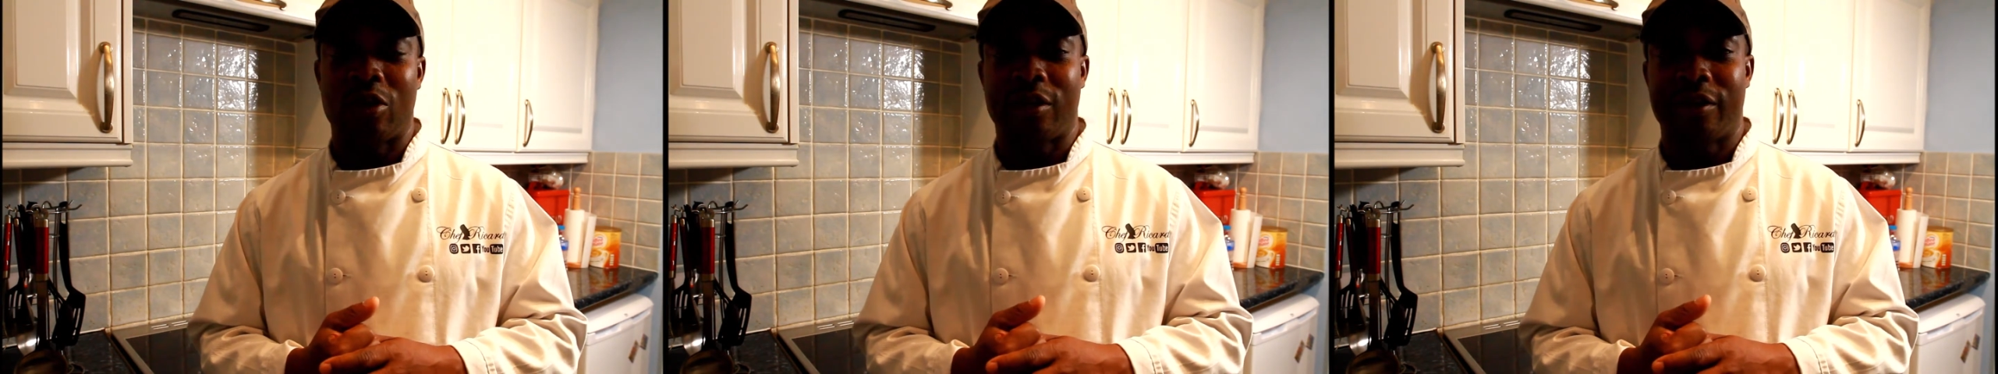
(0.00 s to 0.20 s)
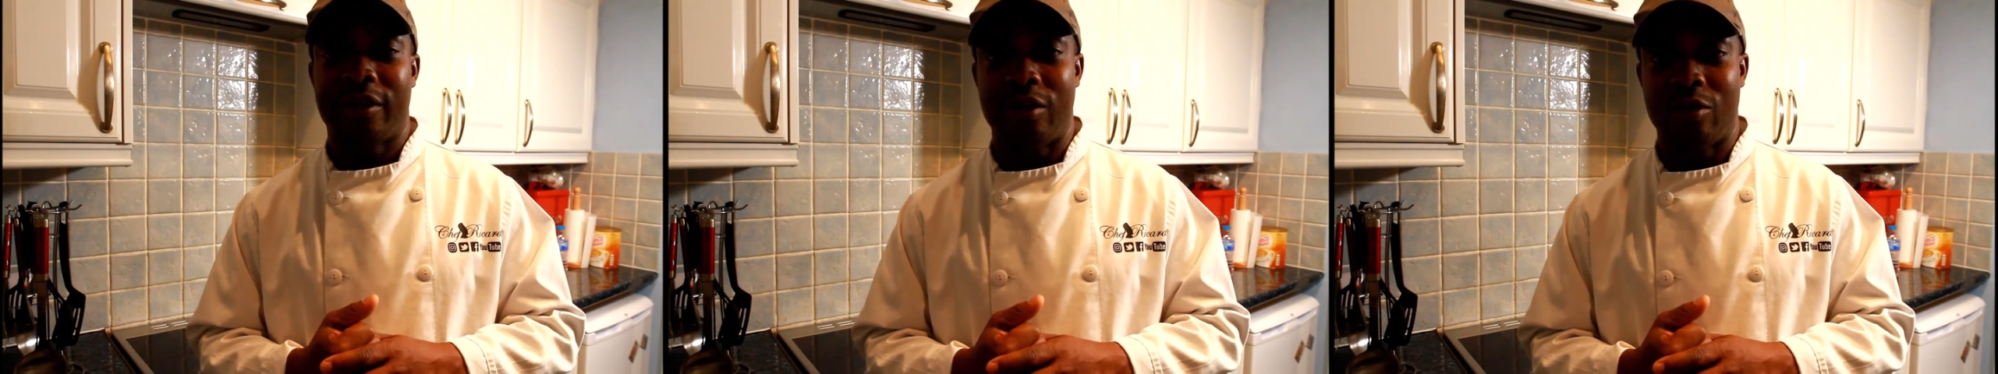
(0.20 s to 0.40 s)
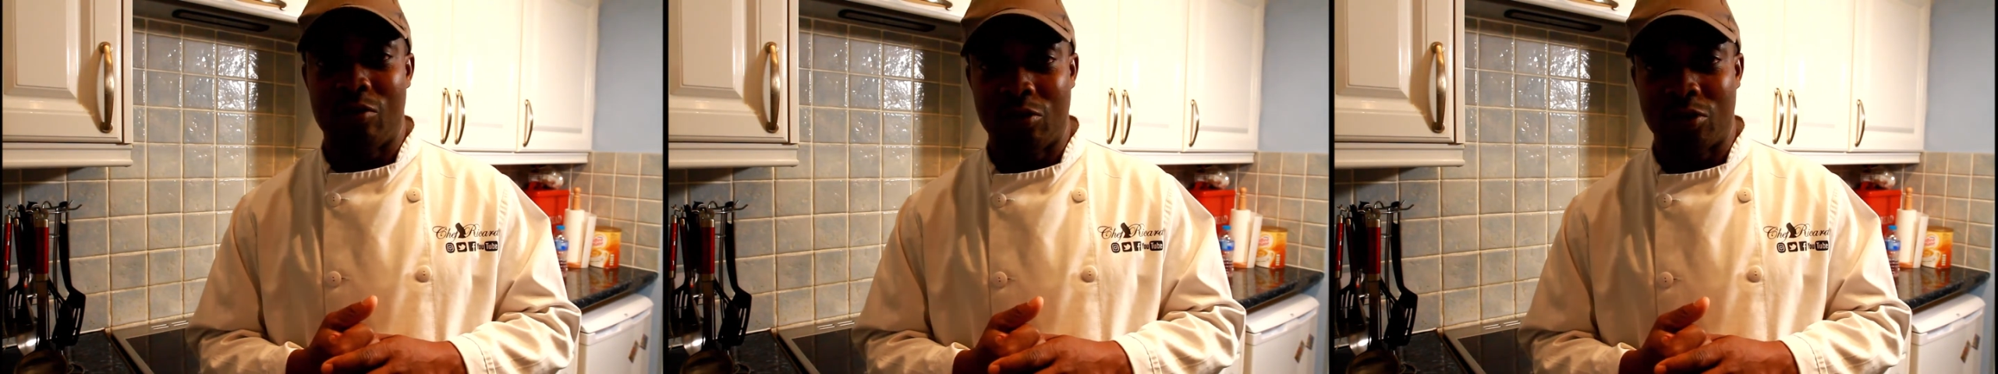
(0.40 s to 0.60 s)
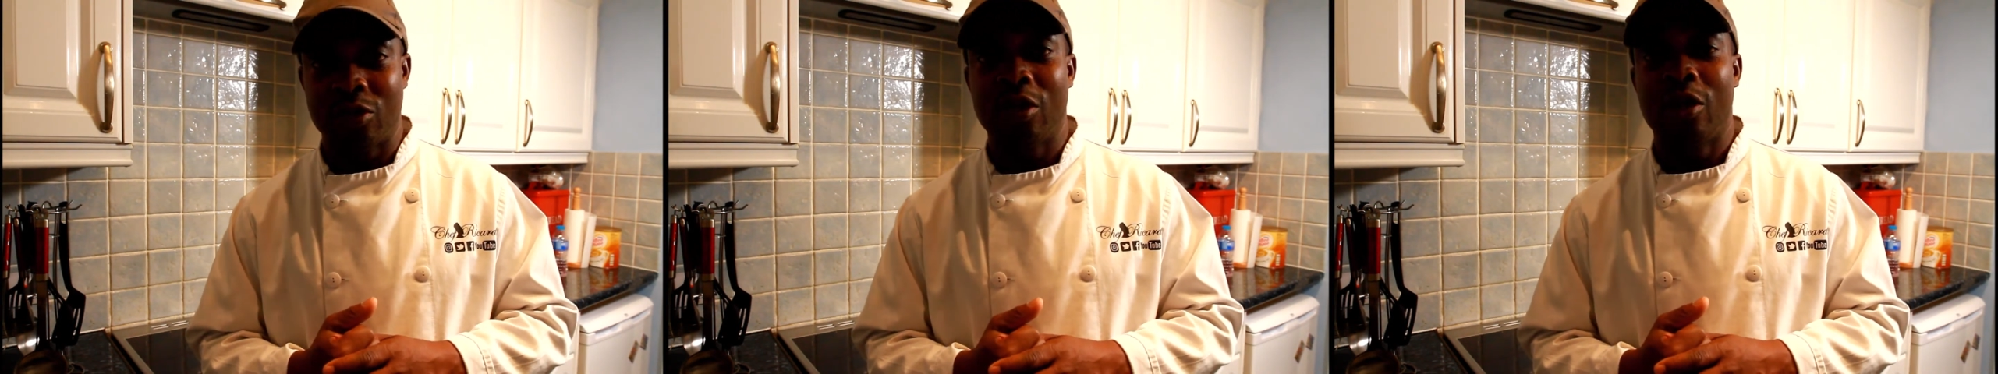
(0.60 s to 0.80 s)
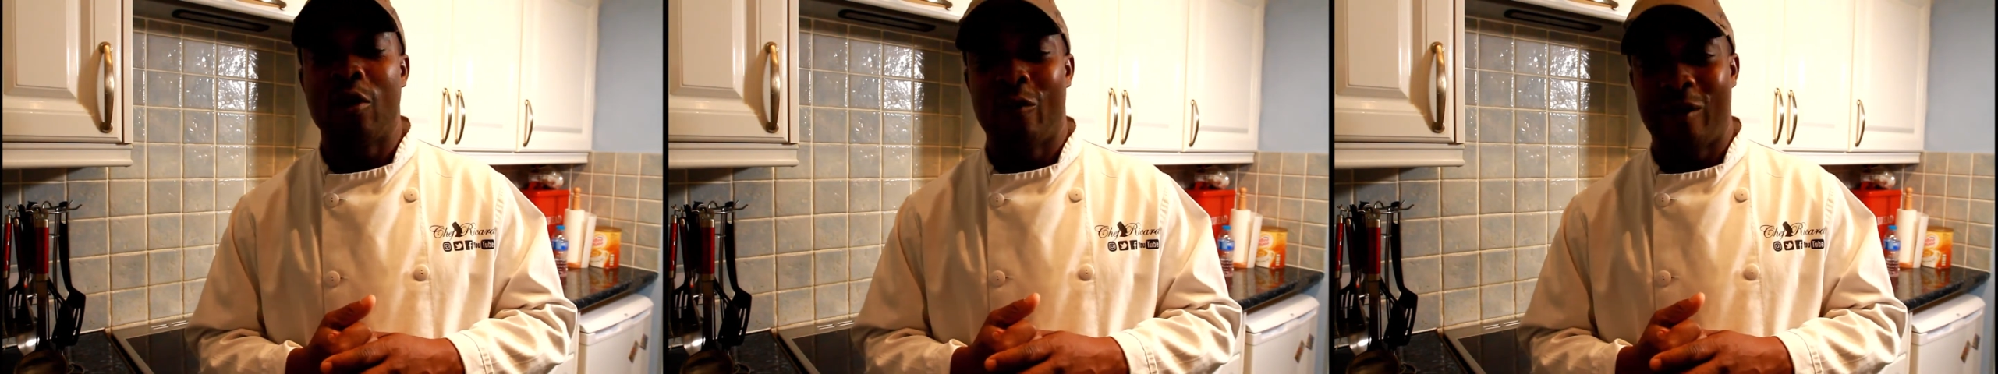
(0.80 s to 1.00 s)
news
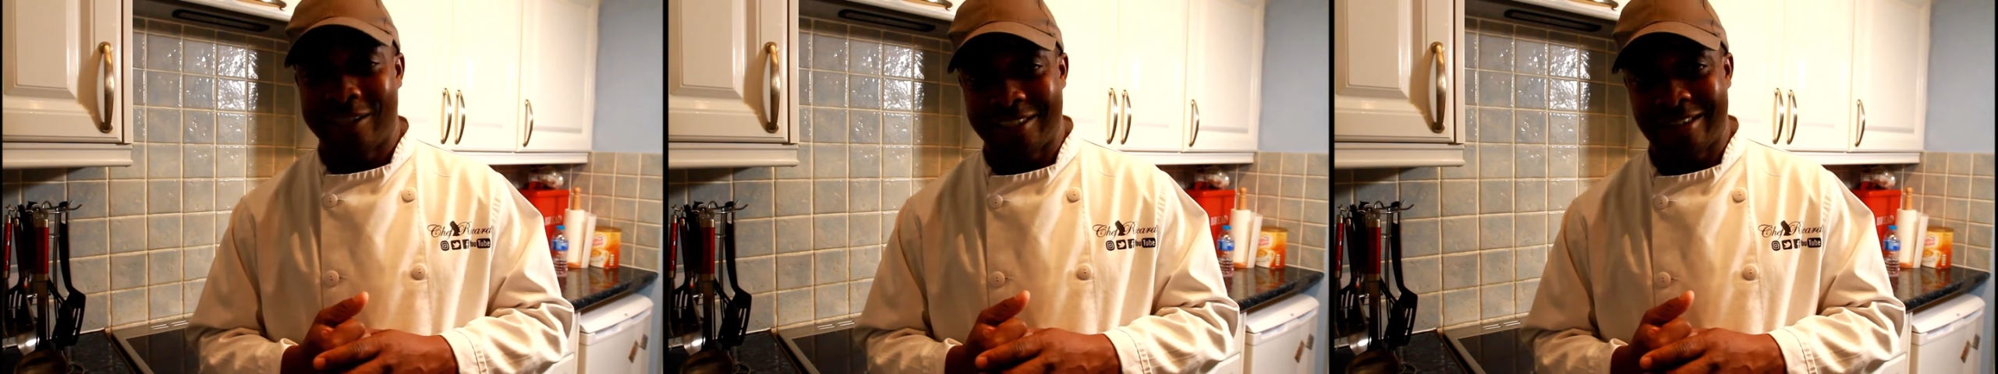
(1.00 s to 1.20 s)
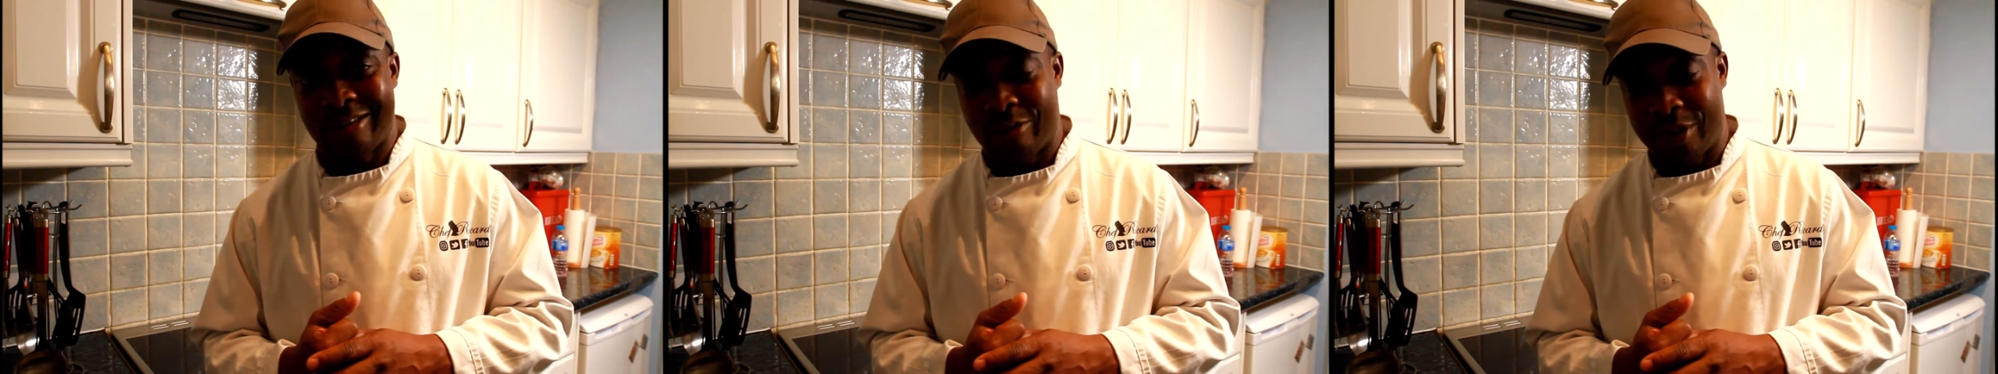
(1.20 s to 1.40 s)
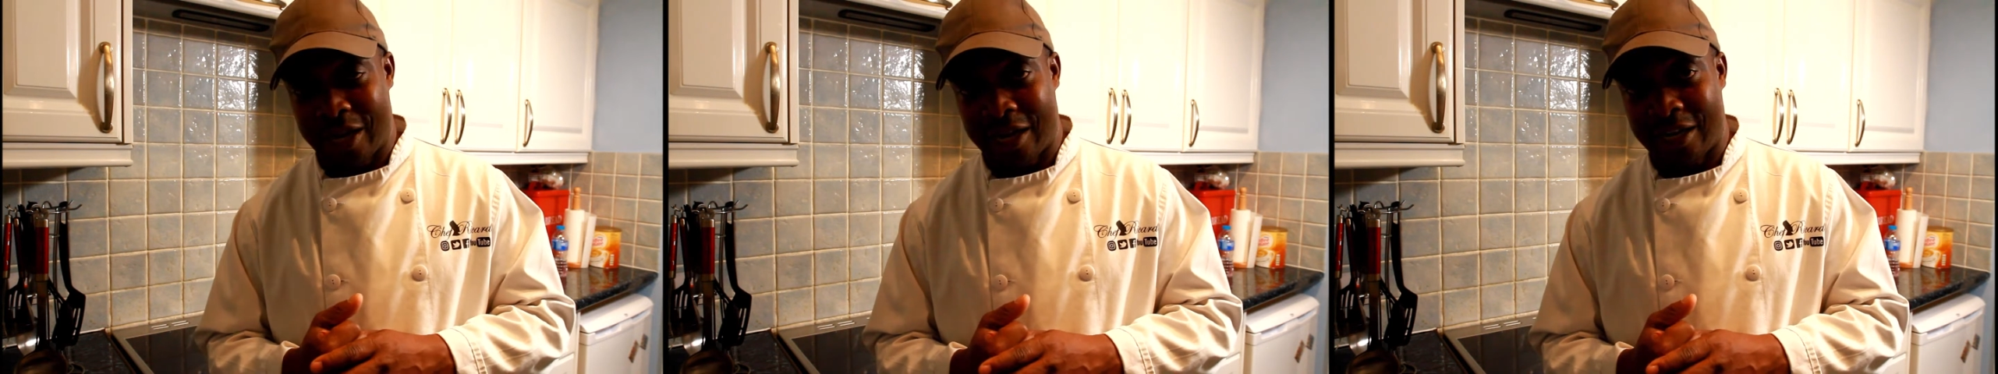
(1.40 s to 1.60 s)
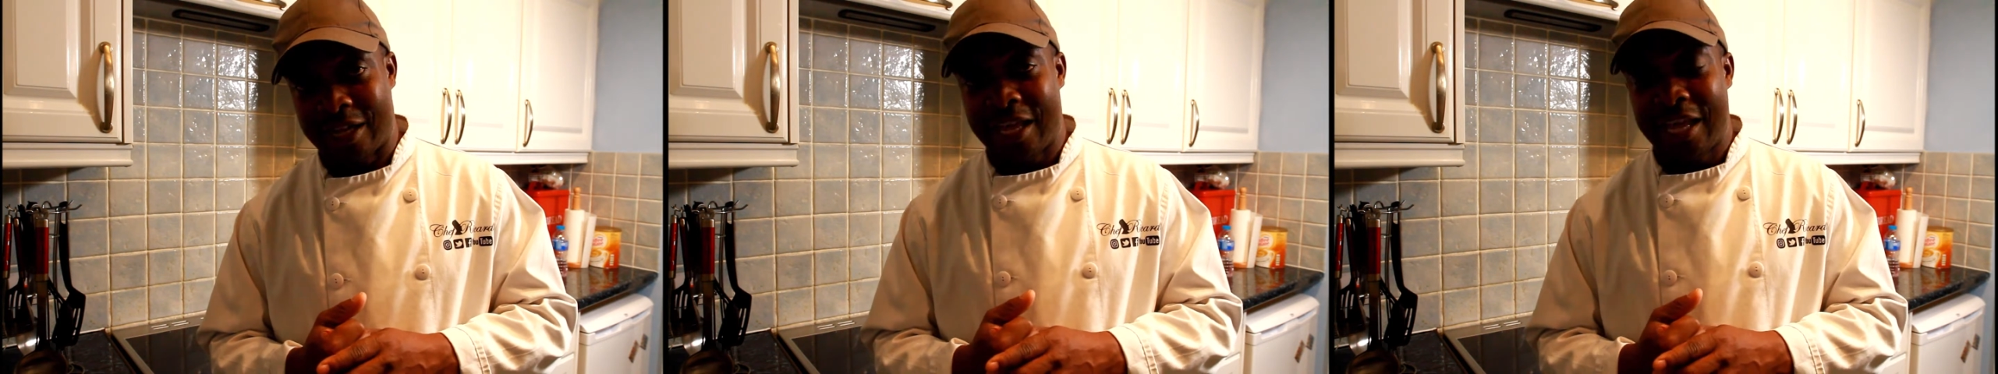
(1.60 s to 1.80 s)
what's going on